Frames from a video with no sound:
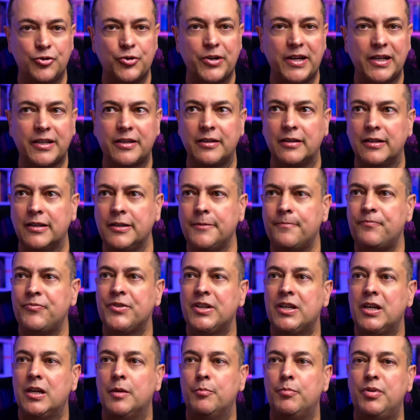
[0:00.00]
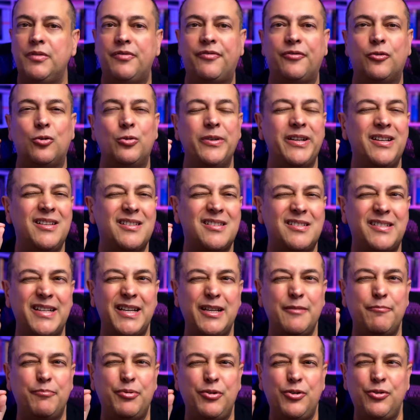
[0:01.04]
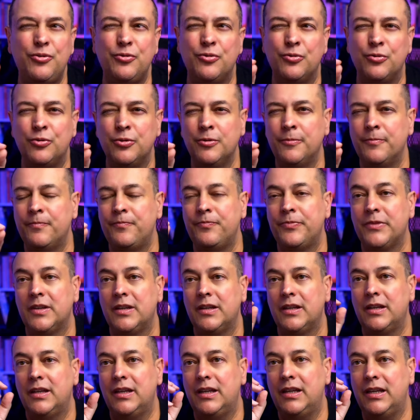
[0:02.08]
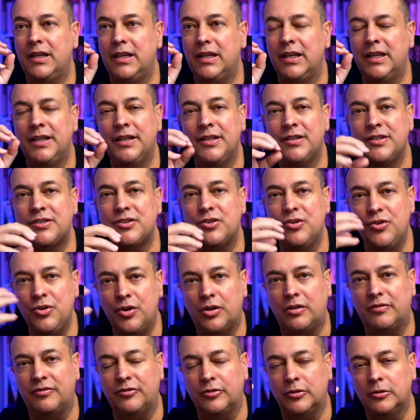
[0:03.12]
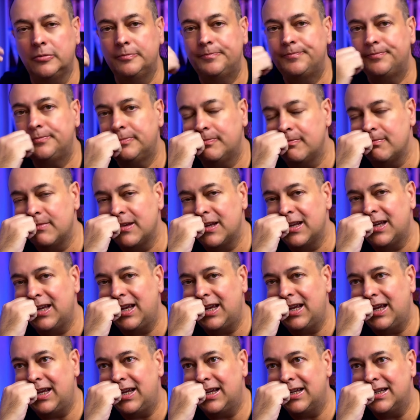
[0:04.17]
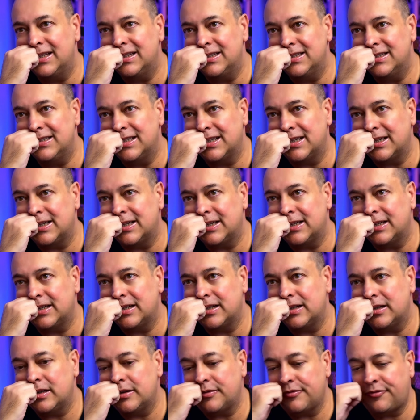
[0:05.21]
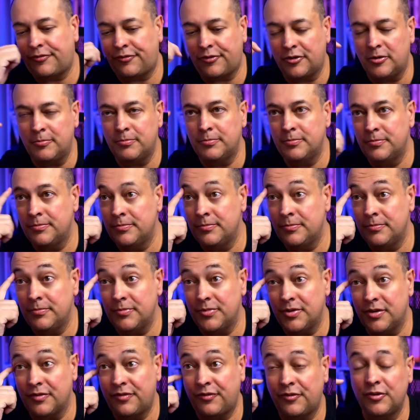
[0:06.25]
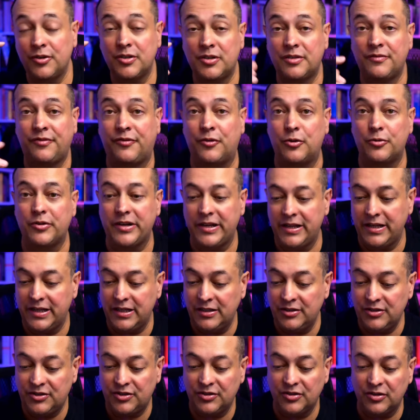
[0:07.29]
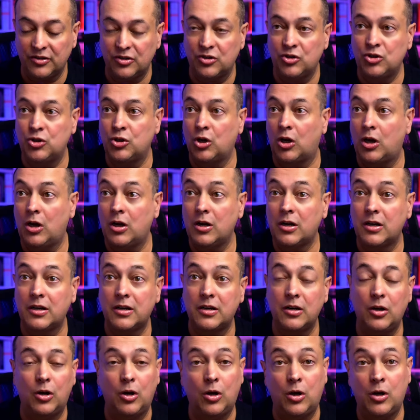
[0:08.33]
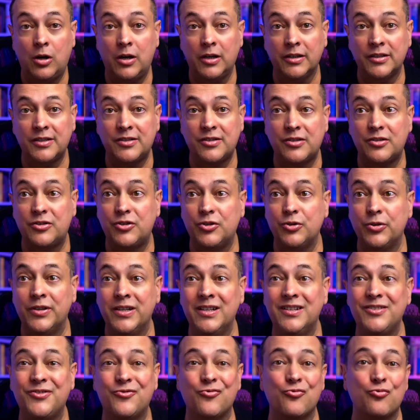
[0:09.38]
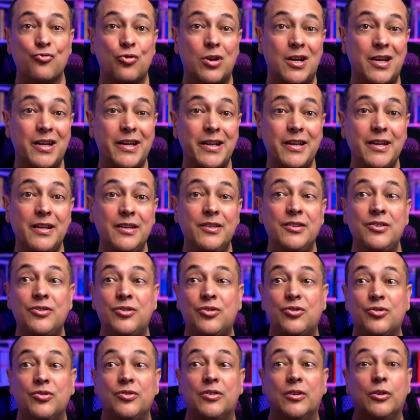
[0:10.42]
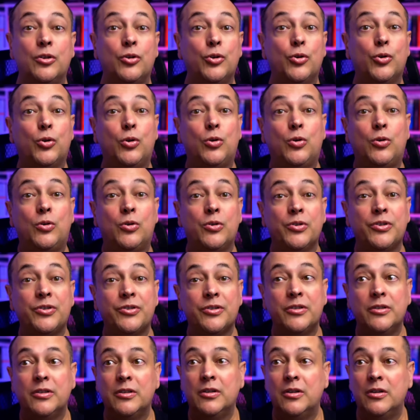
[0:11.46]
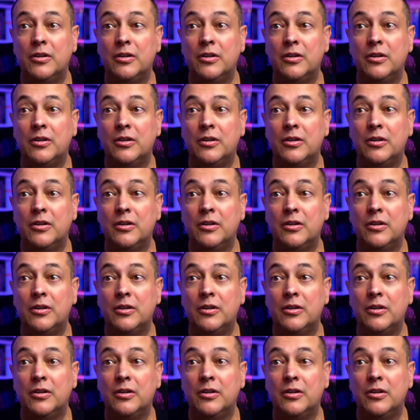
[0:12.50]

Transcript: Dracula before his debut in this novel, and from the first foray into the dark arts to his rise to the Lord